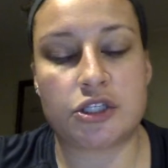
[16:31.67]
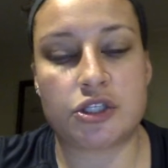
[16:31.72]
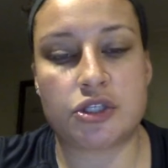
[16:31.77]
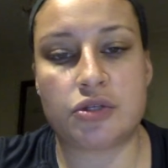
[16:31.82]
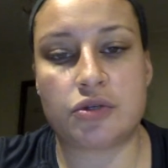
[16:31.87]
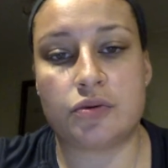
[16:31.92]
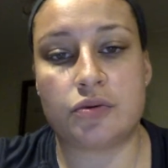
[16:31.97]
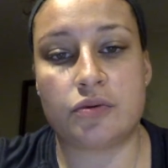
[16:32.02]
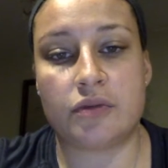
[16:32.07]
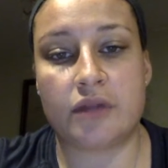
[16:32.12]

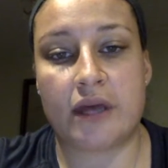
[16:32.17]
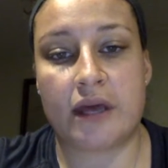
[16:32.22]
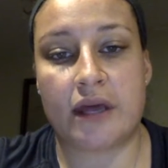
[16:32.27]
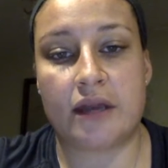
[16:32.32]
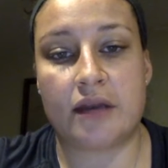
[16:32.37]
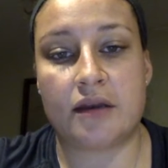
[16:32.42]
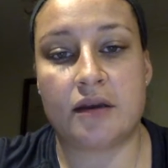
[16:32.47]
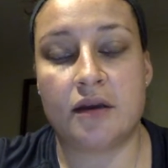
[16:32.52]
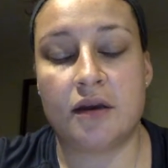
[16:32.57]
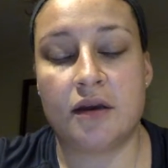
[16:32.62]
to
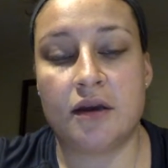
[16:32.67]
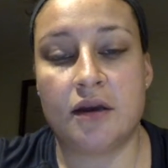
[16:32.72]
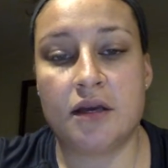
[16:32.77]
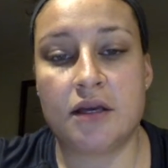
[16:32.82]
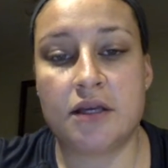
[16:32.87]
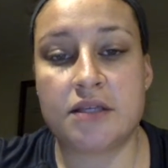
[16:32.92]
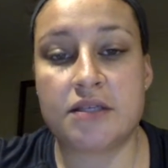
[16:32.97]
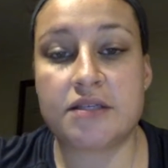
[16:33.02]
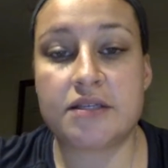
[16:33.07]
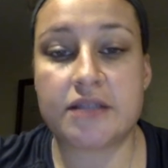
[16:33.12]
then
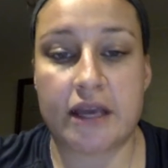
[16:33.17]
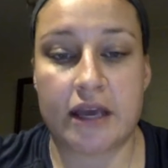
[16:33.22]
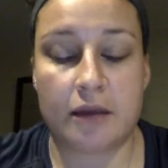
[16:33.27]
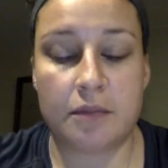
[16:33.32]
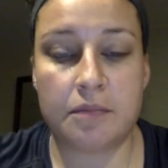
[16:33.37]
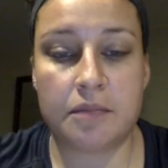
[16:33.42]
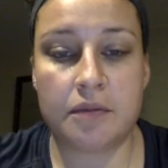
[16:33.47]
skip.